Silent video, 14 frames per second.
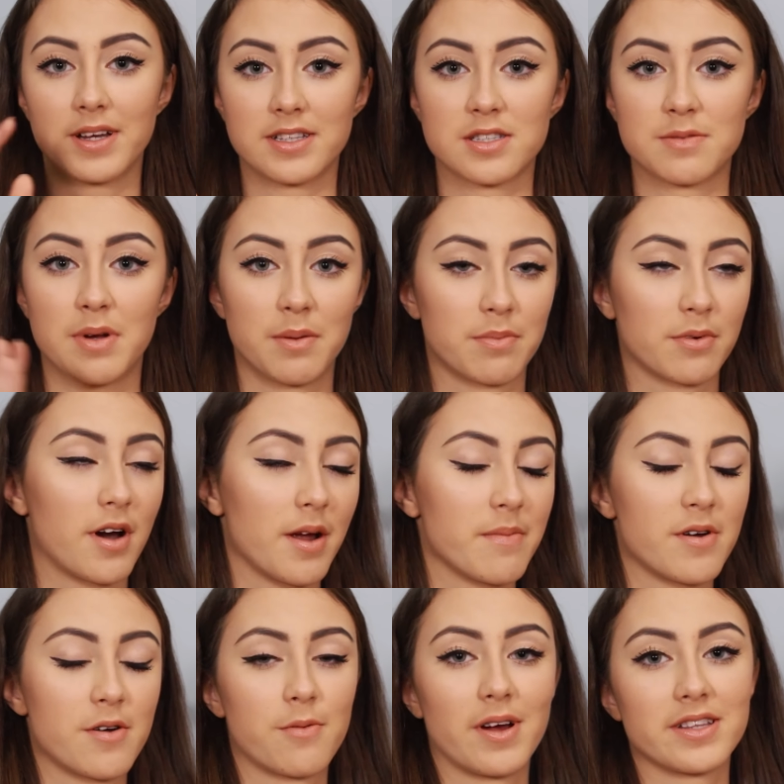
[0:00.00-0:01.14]
what is my
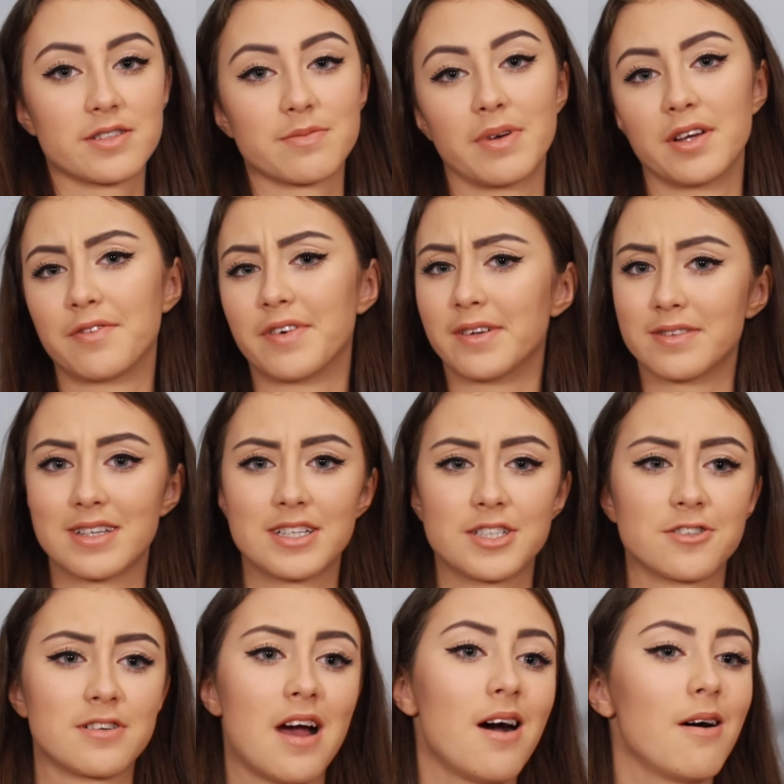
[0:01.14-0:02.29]
primer, what is my
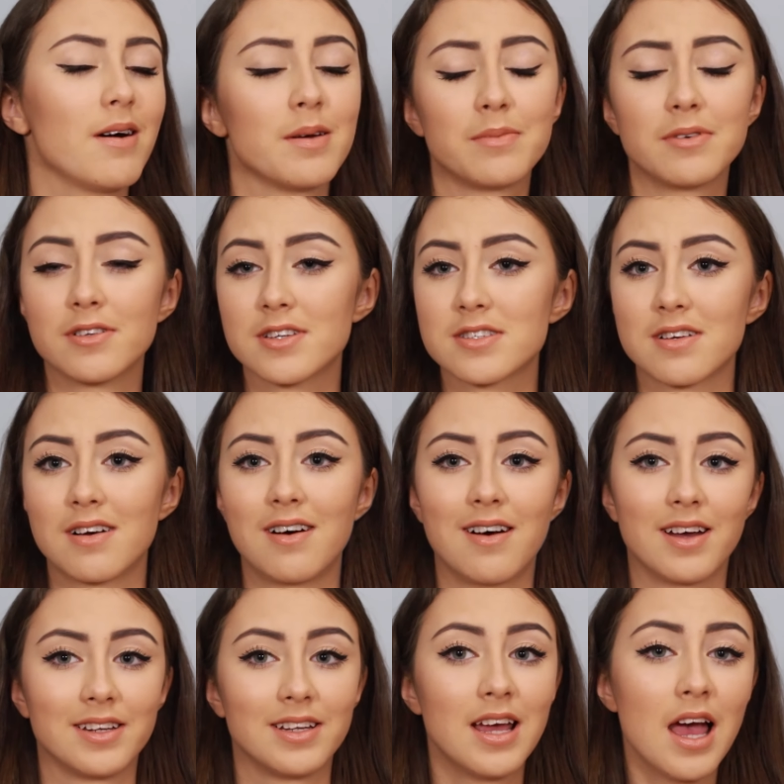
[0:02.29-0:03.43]
foundation, how I put this
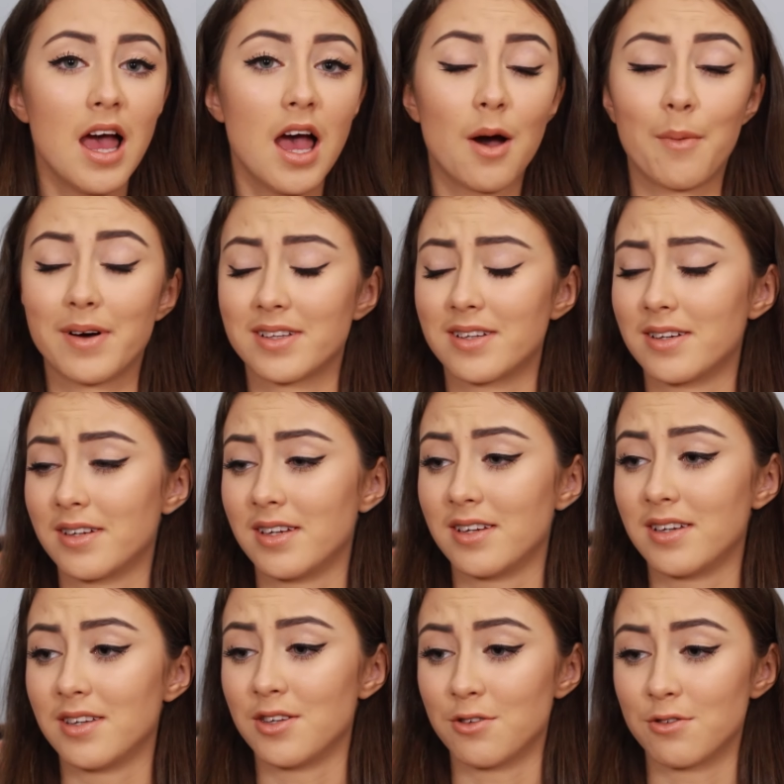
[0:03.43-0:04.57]
on, what I
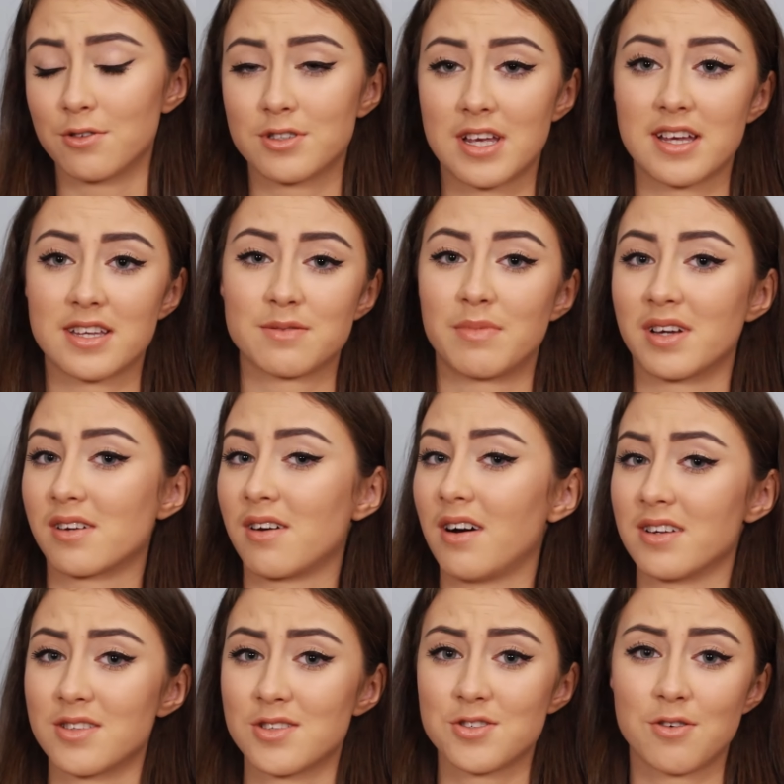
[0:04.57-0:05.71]
use as my
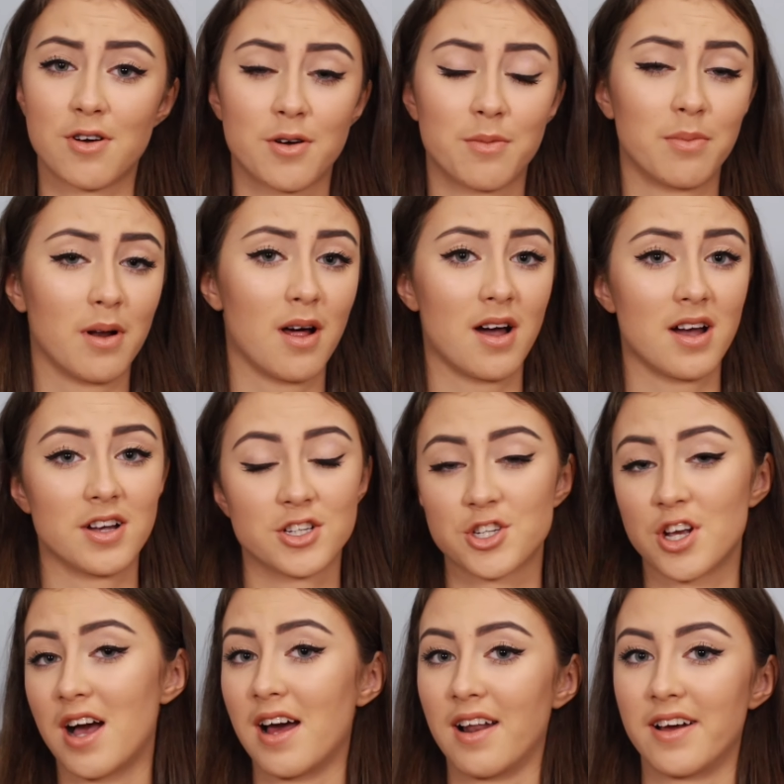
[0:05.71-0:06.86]
contour,
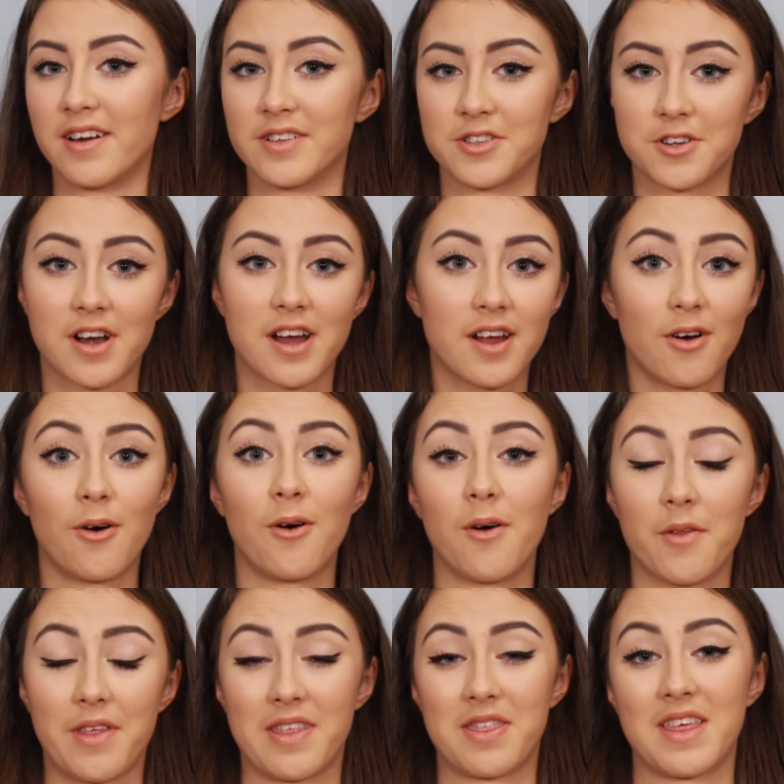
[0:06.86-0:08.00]
blush, highlighter,
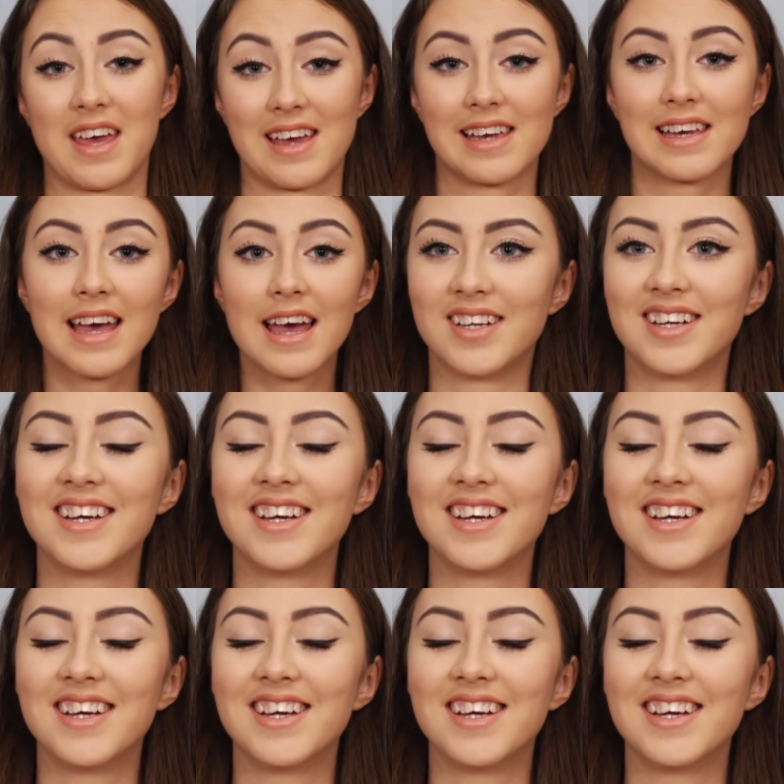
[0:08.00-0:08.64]
all that thing.